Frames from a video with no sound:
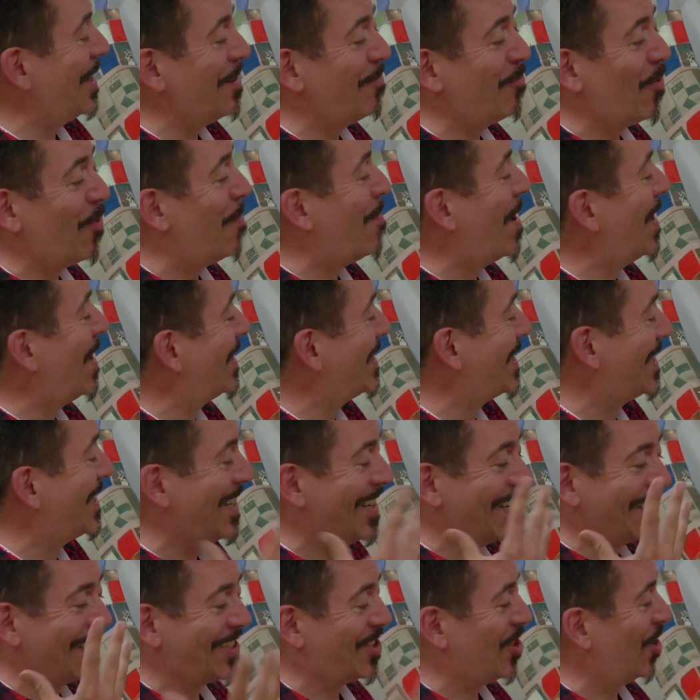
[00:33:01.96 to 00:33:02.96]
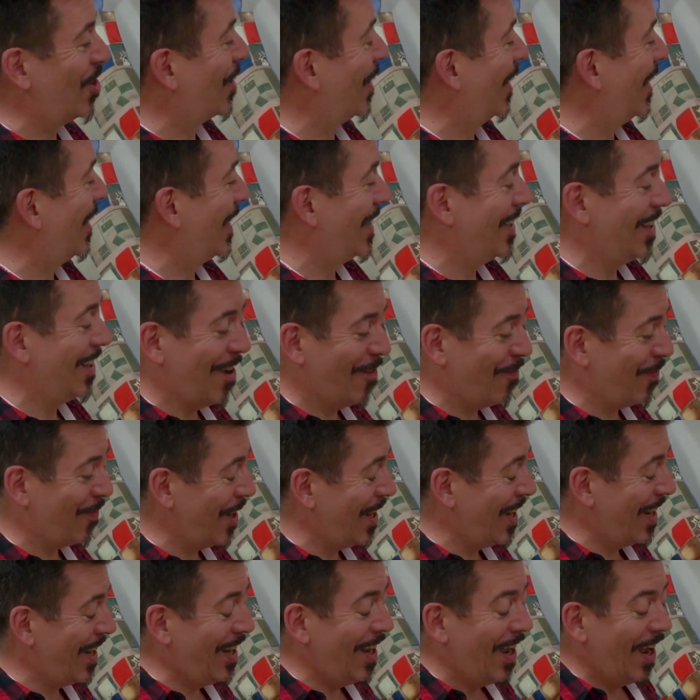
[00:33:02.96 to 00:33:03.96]
yeah, romantic juggling,
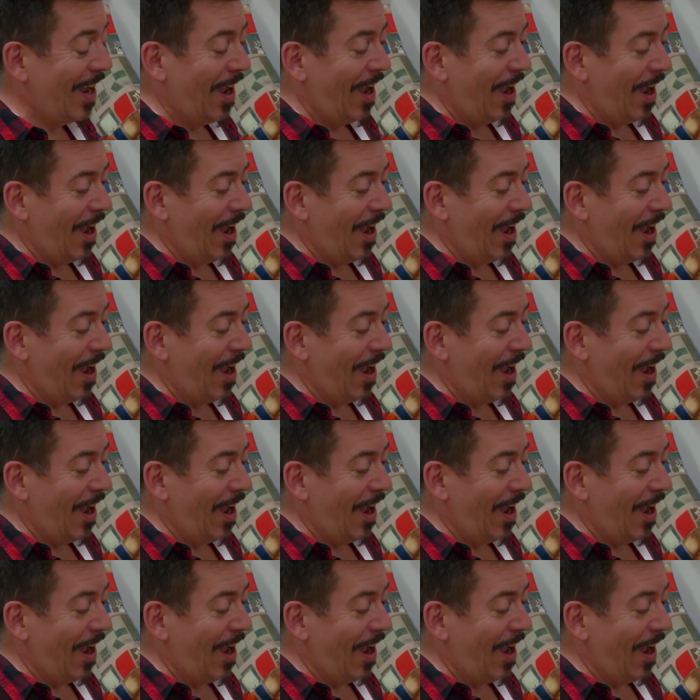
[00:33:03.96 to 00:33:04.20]
lovely.